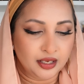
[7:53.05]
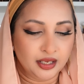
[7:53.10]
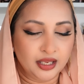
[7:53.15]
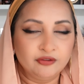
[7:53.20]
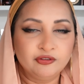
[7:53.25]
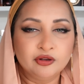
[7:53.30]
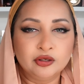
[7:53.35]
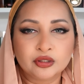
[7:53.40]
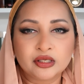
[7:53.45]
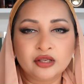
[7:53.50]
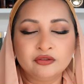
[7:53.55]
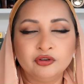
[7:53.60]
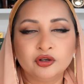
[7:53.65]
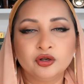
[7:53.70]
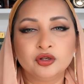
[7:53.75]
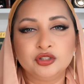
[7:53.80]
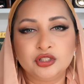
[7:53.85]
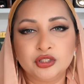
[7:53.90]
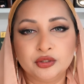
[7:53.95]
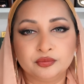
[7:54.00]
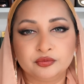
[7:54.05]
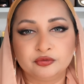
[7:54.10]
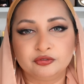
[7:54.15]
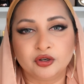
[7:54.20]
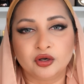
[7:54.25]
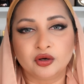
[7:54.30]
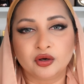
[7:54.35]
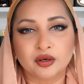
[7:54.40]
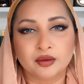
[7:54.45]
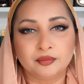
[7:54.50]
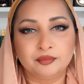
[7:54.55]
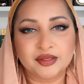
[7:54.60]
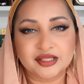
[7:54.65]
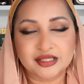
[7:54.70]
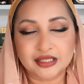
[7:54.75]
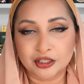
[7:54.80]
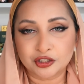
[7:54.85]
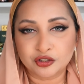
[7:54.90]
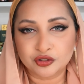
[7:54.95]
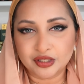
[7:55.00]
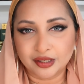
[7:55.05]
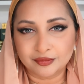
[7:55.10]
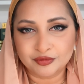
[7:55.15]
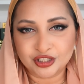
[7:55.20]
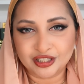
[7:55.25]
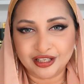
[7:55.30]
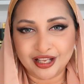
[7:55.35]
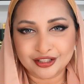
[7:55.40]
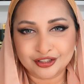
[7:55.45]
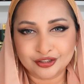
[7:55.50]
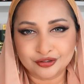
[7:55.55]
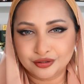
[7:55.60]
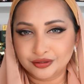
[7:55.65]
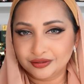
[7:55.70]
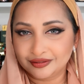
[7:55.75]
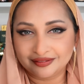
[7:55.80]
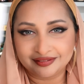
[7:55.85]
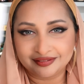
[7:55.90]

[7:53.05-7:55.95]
If you're looking for a dupe for pistachio yum gelato,